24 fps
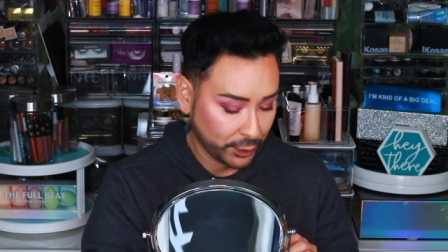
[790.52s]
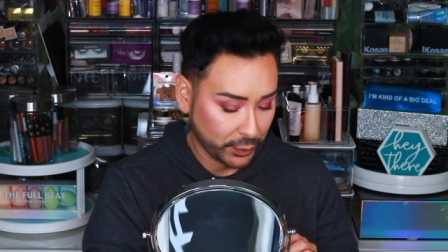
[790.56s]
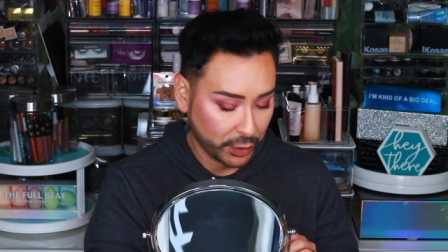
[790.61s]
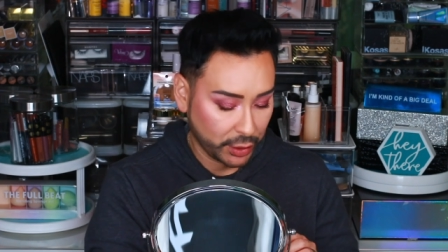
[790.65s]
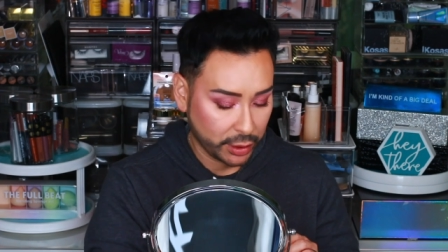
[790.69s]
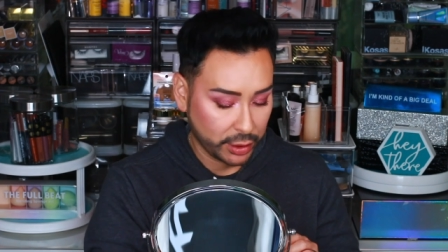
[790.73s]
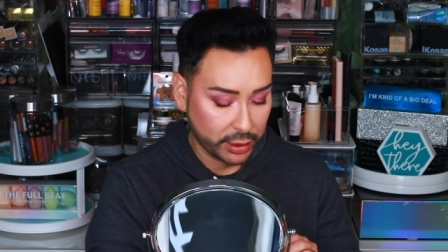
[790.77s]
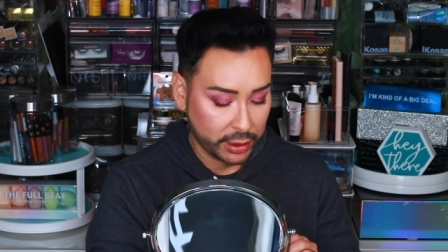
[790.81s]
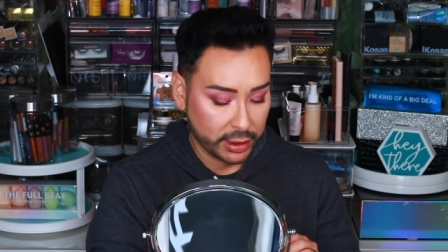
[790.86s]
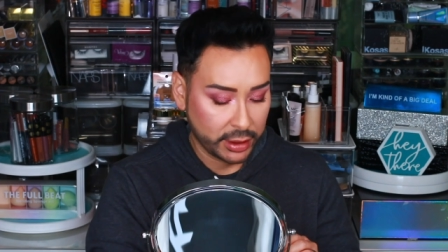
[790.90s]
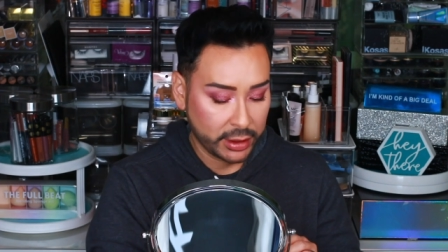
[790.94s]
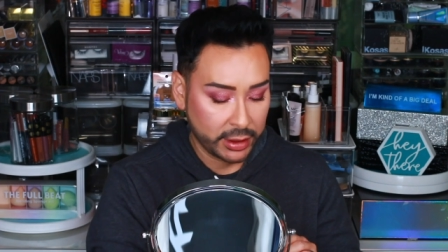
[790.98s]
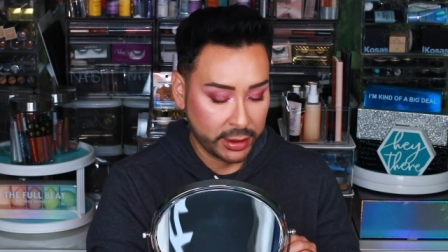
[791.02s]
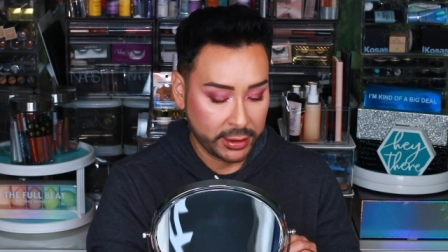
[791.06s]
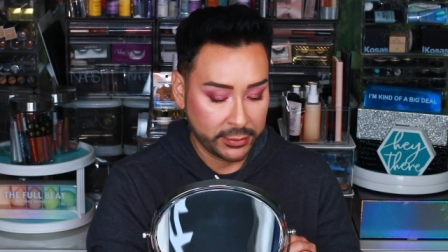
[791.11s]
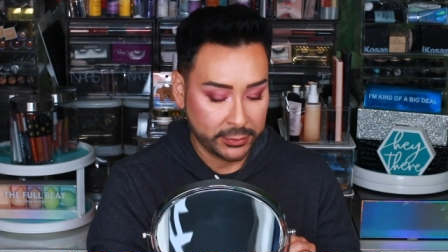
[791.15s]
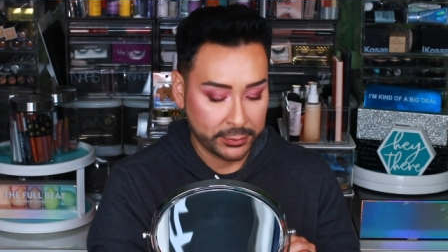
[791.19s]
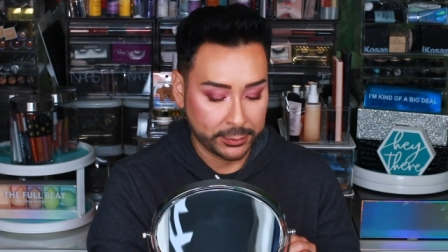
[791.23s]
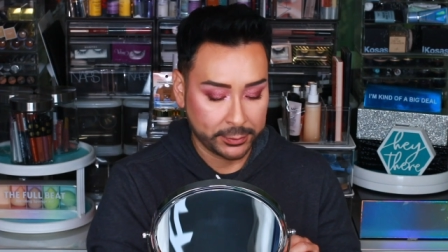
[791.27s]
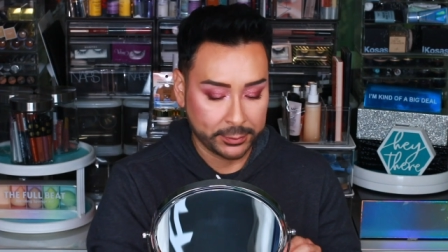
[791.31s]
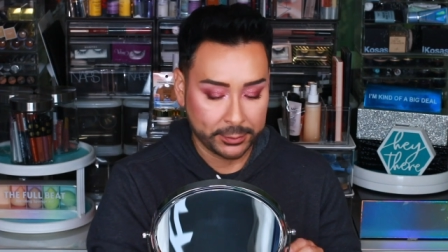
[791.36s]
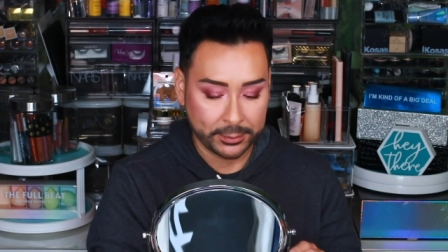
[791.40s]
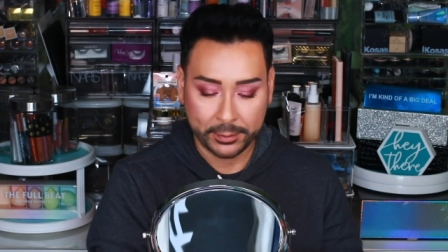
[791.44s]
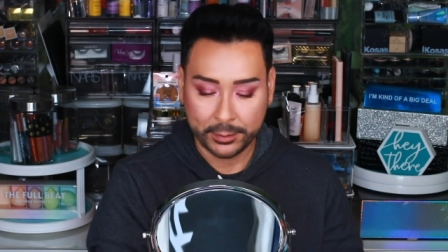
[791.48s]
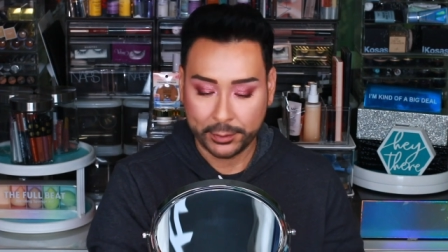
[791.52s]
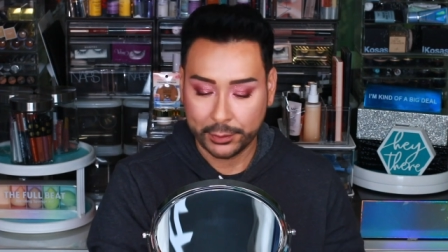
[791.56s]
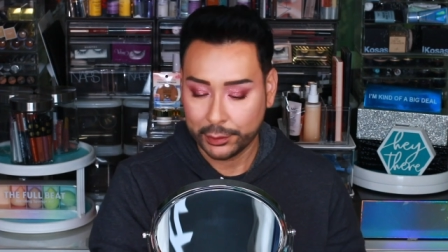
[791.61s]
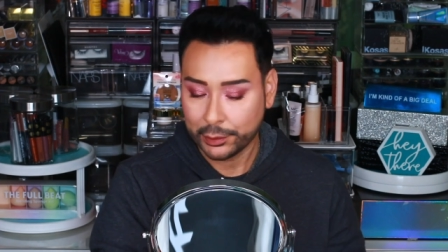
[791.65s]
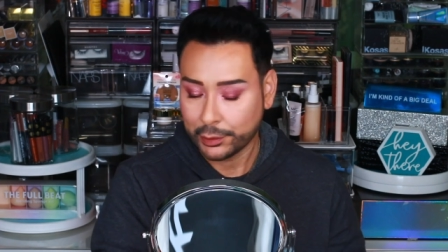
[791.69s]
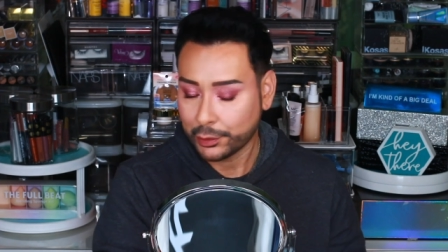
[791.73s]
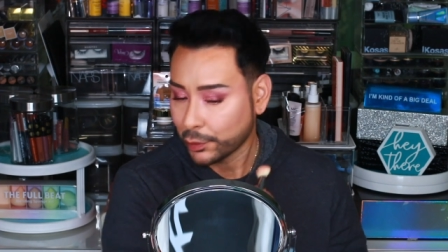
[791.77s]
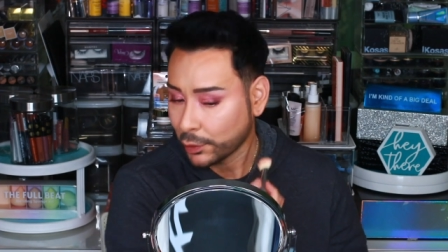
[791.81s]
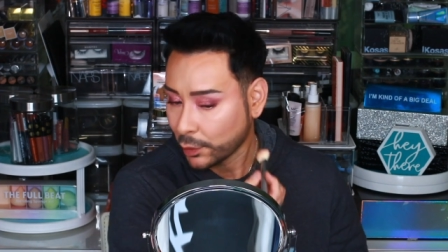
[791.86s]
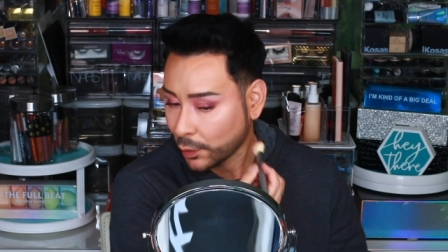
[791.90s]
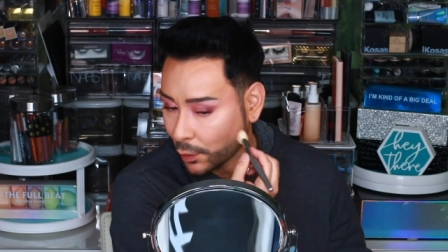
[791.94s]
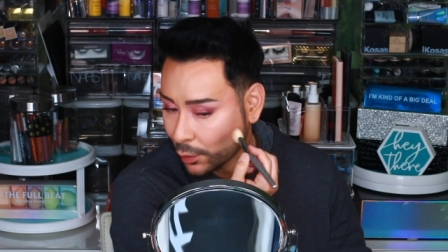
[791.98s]
Good.
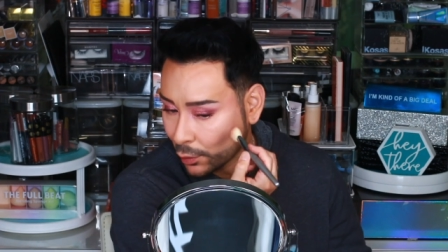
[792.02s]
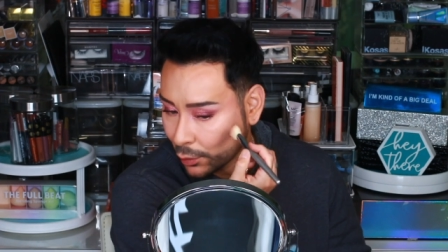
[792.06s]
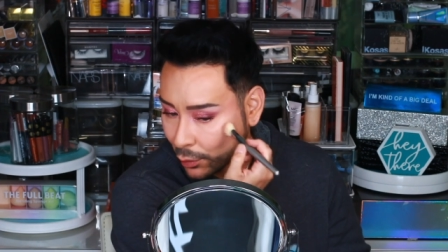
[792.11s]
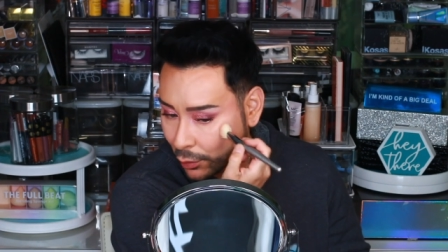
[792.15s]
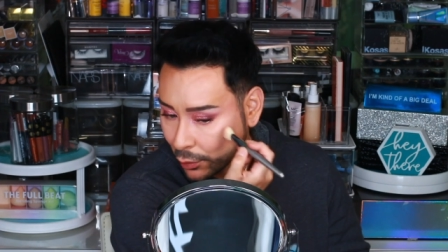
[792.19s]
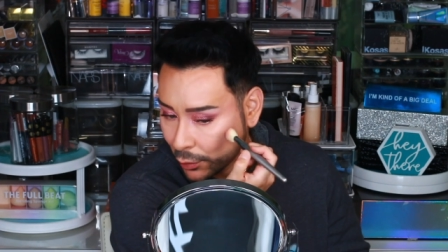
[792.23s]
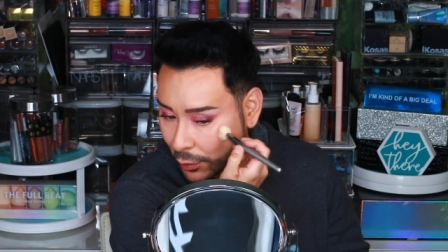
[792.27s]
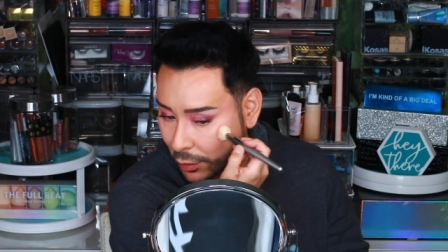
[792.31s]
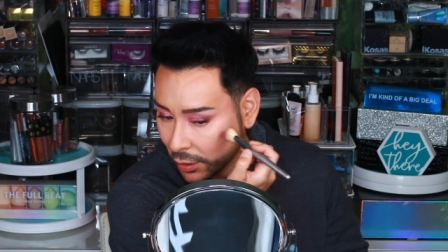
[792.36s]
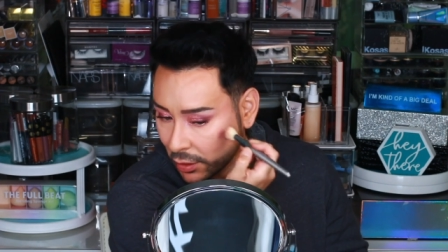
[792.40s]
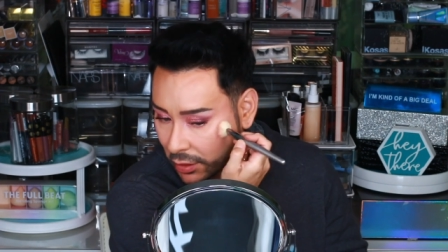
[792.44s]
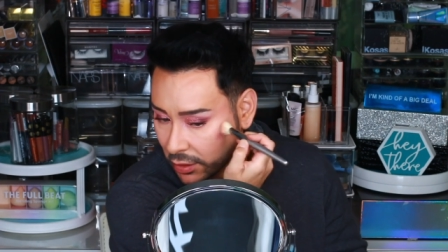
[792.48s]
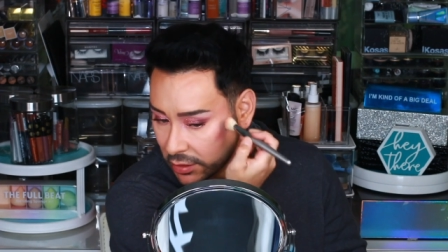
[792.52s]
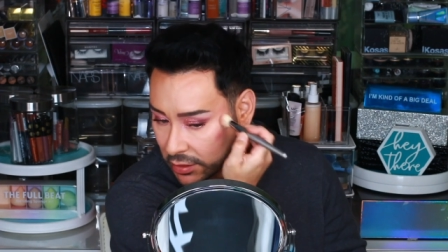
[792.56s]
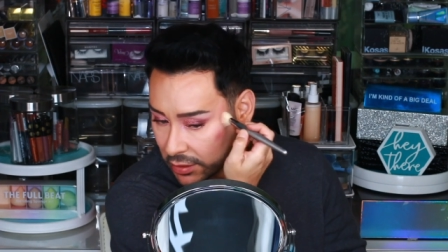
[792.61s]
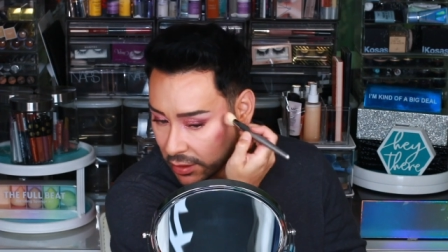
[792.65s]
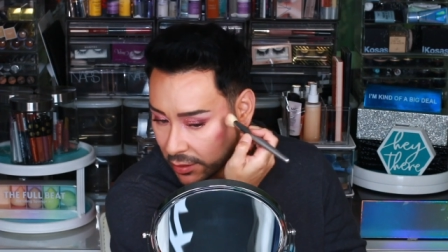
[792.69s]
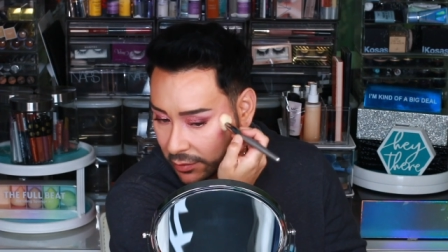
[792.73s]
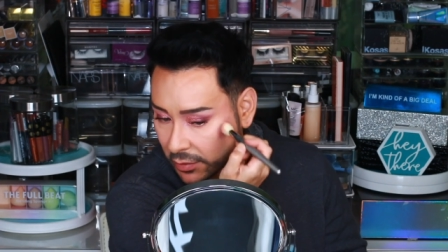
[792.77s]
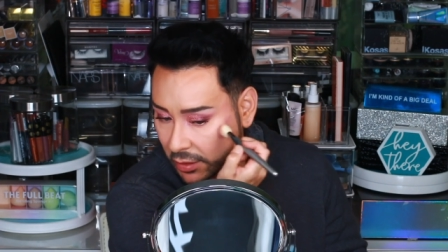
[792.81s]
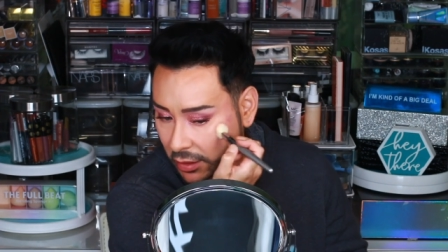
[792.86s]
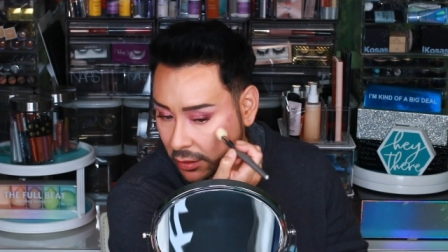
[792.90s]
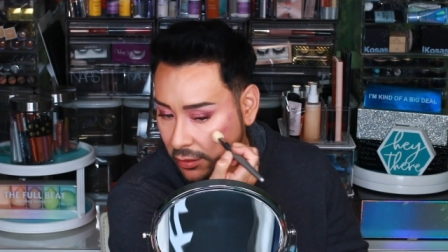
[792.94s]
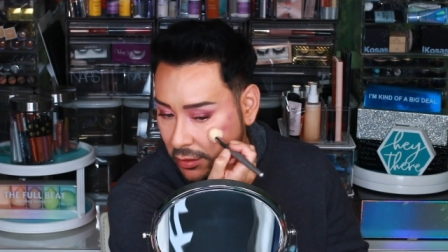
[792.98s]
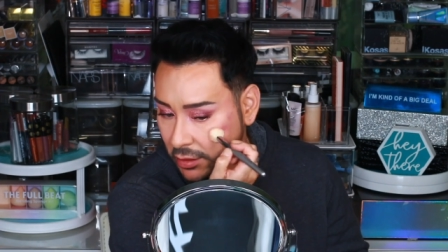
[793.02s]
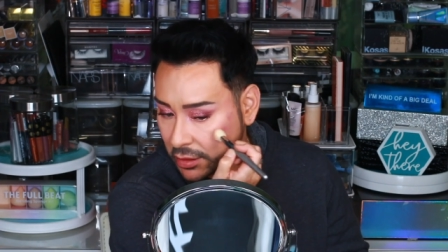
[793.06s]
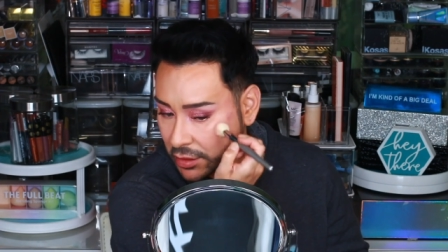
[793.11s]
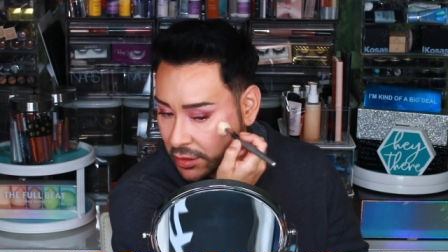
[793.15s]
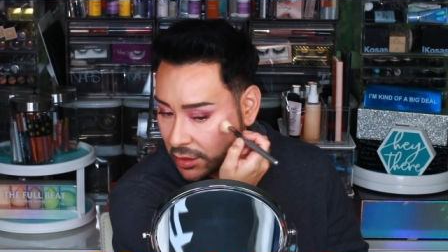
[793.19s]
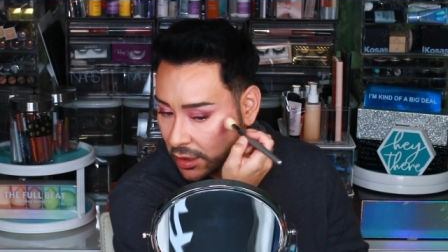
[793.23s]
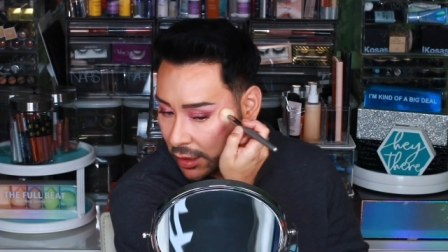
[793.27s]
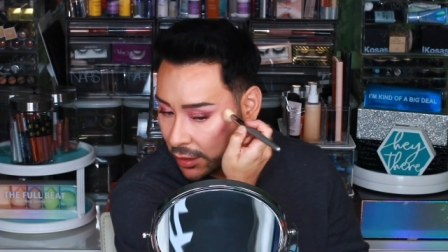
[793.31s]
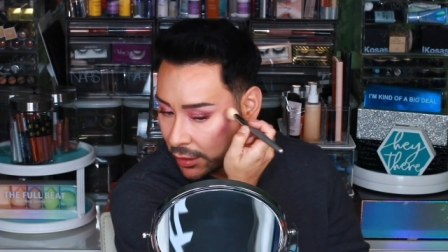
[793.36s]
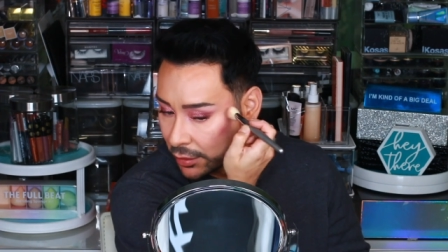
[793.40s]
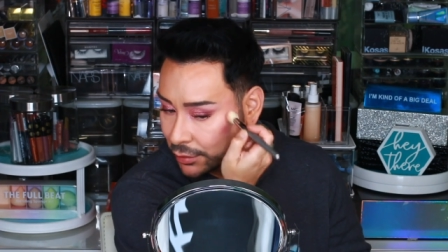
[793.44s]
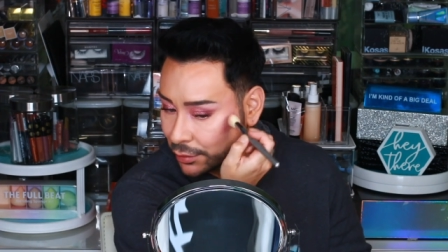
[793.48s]
Same thing on this
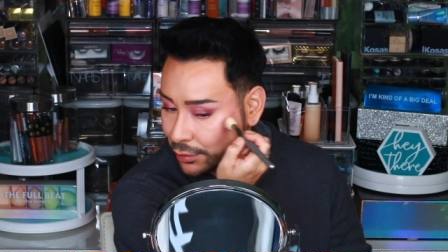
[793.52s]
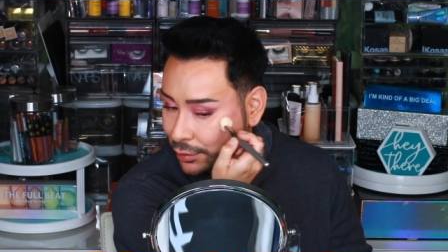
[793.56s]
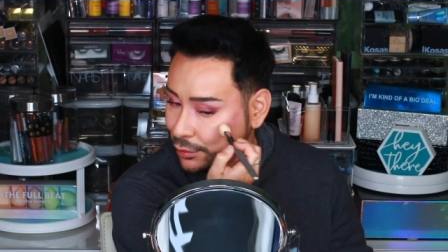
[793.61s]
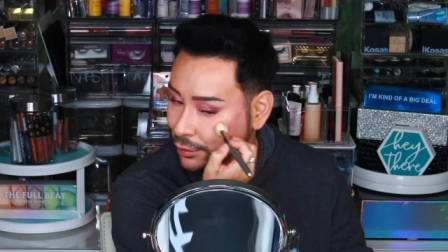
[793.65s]
side.